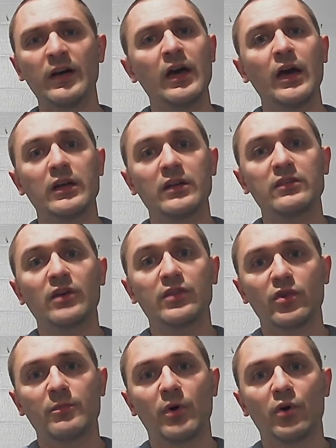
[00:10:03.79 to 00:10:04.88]
And it does for the
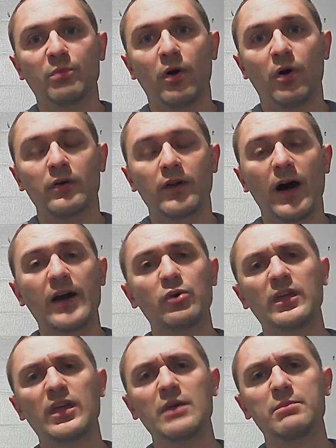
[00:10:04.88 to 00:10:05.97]
most part. I only
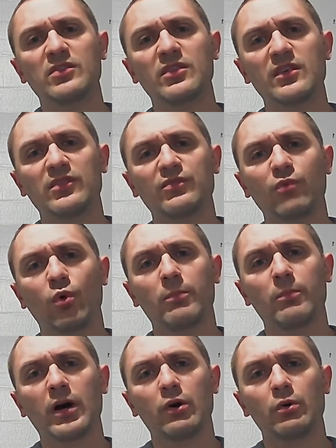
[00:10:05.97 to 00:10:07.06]
keep it to this for
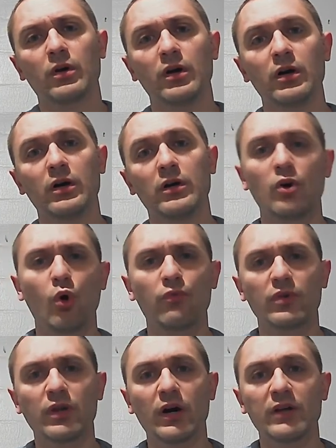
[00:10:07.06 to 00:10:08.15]
about
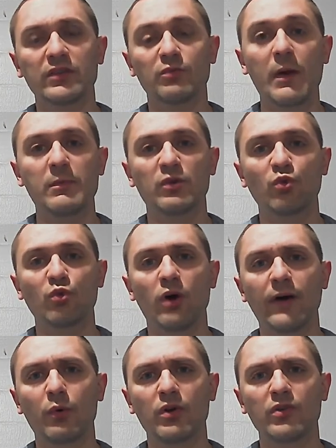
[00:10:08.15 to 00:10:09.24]
overnight to maybe 12
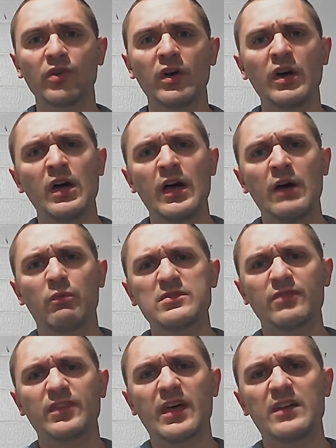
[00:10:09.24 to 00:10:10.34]
hours. The reason for
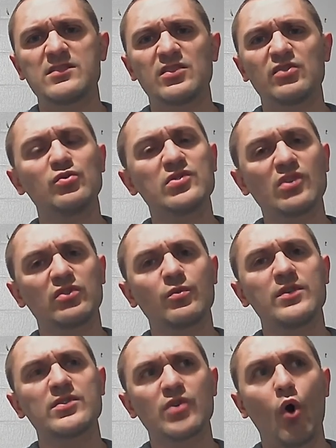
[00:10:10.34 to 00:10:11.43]
that is you do start to risk
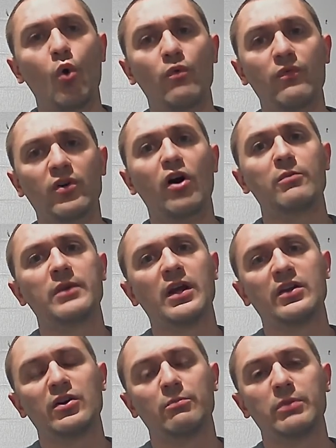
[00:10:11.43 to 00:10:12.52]
over-carbonating
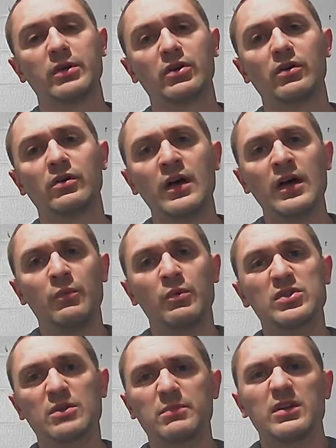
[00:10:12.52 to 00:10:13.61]
your beer, which could
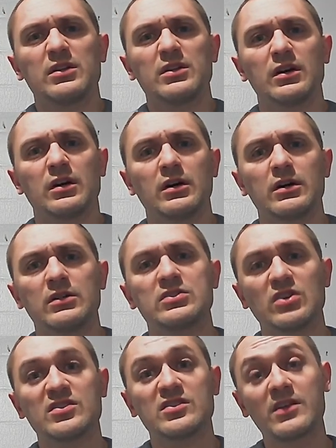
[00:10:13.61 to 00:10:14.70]
be just as
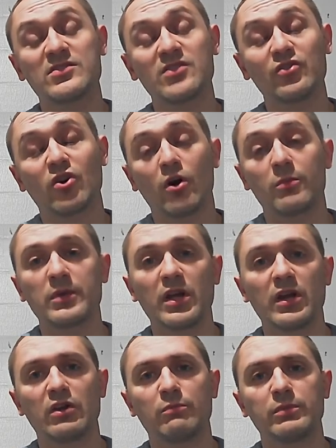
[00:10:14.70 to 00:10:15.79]
bad as under-carbonating
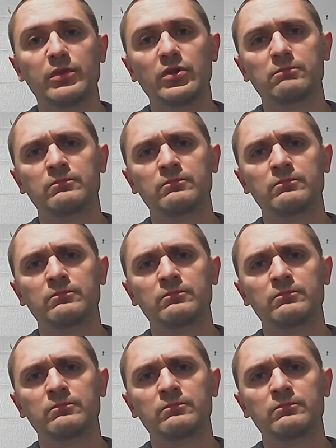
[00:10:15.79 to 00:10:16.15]
your beer.